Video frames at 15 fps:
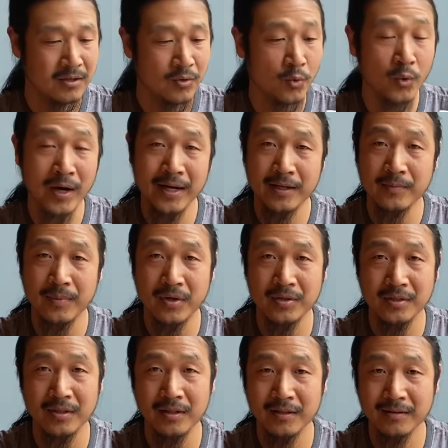white
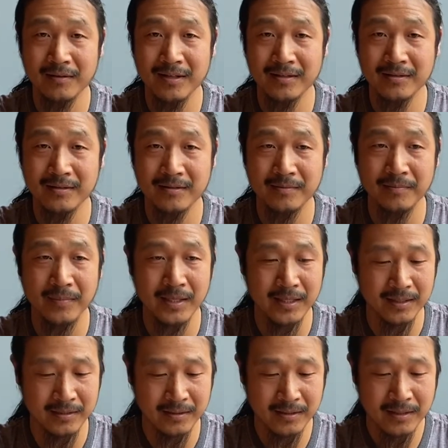porcelain that's
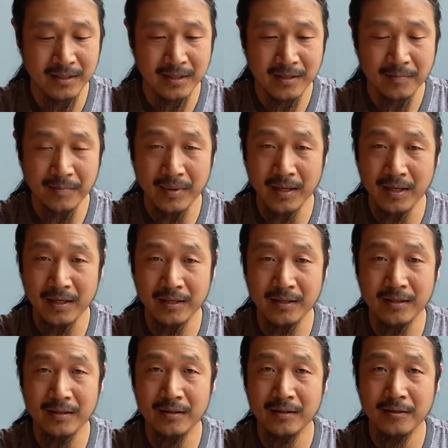made by
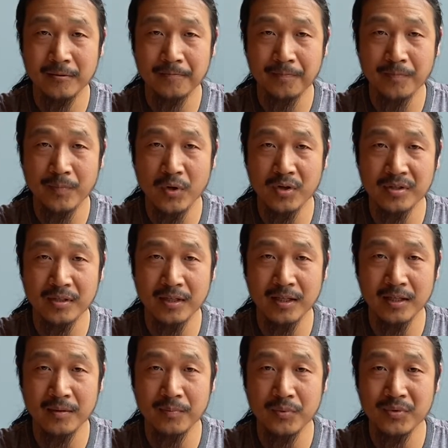
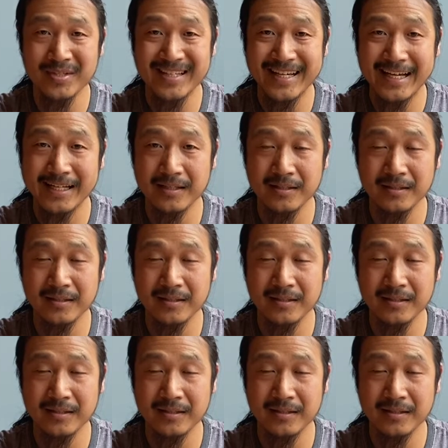Porcelain Bousquet